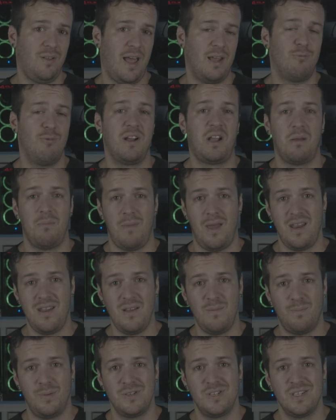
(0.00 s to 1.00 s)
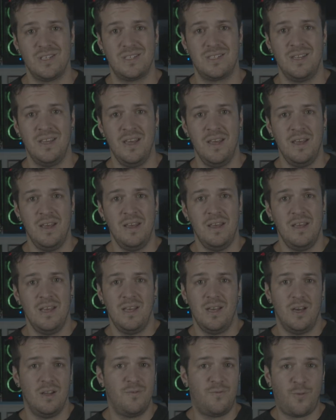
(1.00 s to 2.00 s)
I'd recommend it, but just
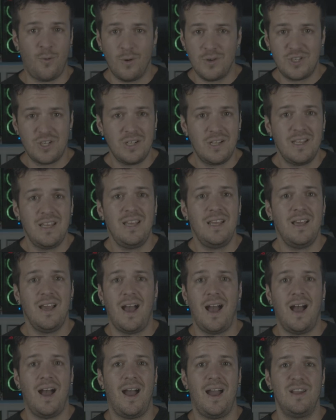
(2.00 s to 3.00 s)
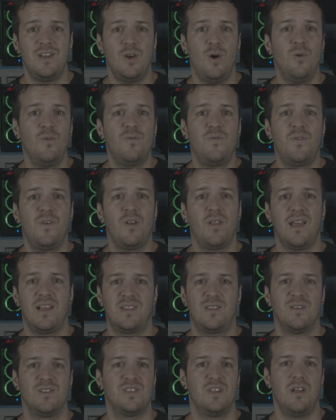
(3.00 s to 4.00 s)
unfortunately, I don't feel
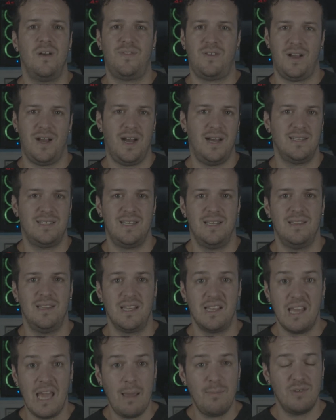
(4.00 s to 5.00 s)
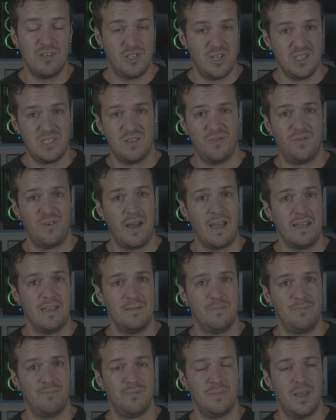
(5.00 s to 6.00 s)
like there's enough content in the game to justify it.
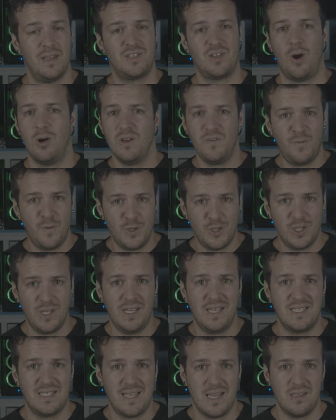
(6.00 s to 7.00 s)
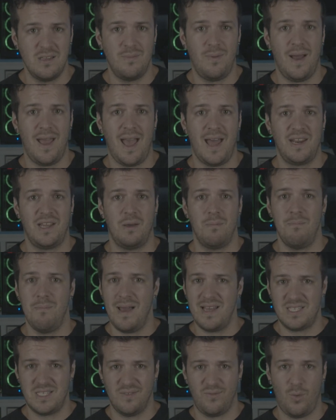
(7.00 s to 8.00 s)
It's artificially extended by adding a
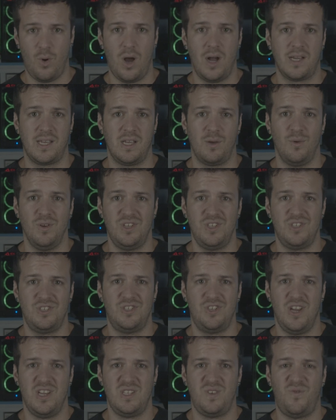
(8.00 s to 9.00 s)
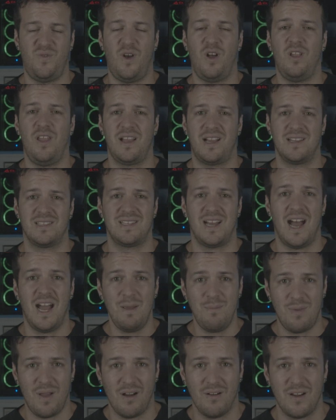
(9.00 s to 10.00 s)
mess of walking, which just felt like a
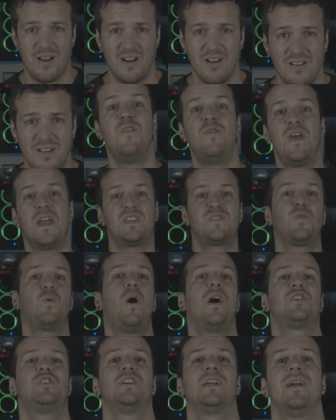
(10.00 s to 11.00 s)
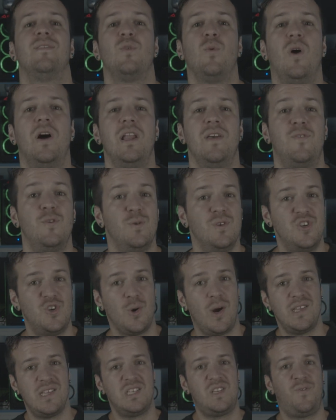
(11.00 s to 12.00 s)
time barrier. Thanks for watching, everyone. If you
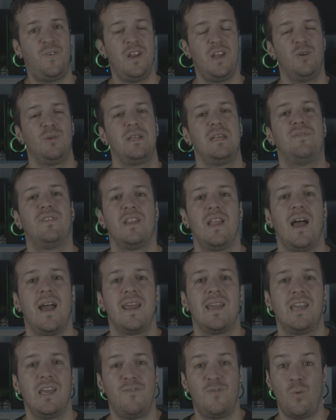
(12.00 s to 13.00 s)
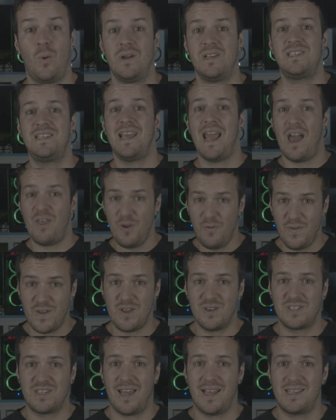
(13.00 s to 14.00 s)
enjoyed this video, leave a like. If you want to see other
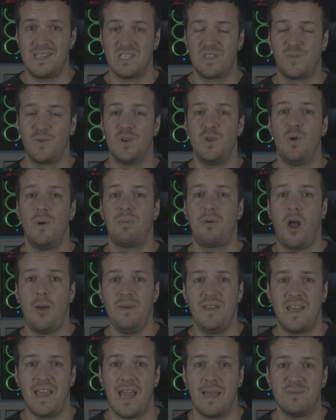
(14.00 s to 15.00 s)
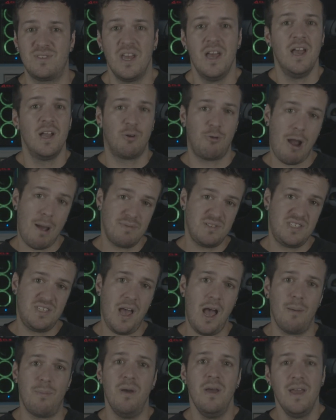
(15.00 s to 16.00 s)
videos like this for new upcoming games, grab a
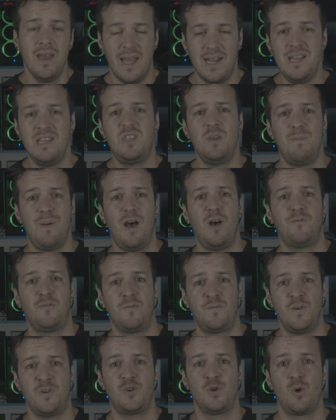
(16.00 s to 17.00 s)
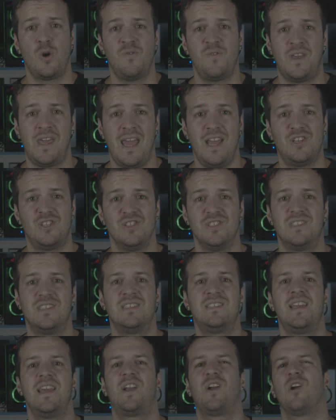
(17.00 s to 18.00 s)
sub and hit the bell for future notifications to
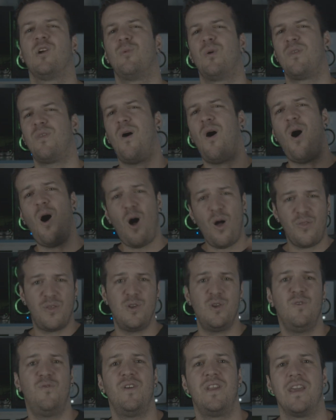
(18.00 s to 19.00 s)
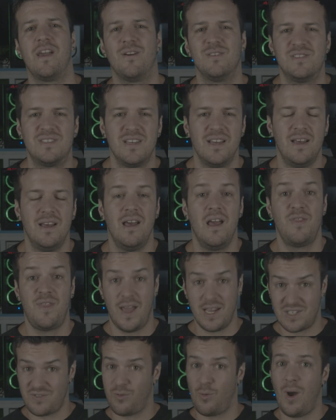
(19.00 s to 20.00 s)
stay current with all the new videos.
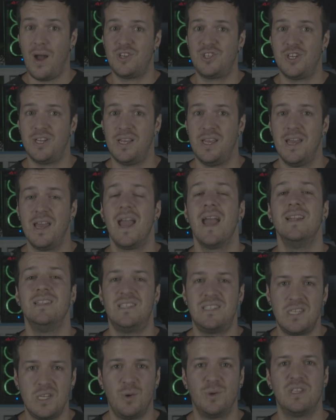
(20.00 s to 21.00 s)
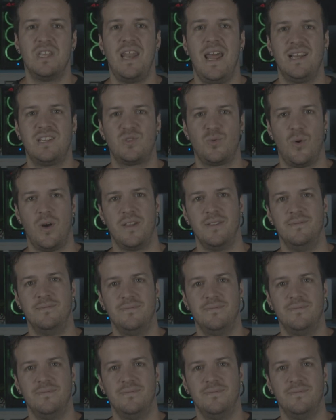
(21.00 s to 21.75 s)
Thanks for watching, and see you in the next one.